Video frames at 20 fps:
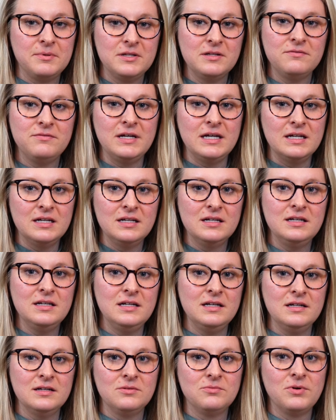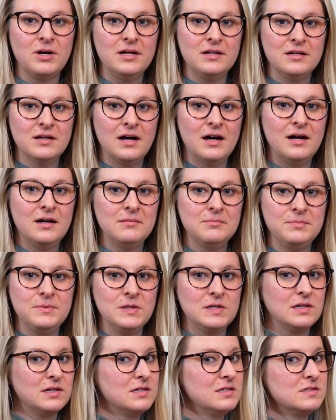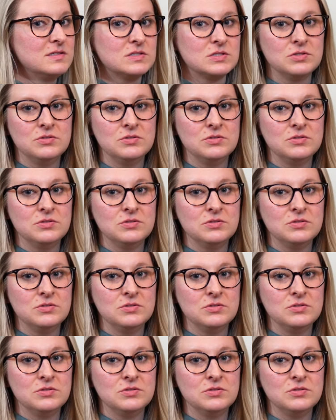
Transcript: of the vanity and whatnot, because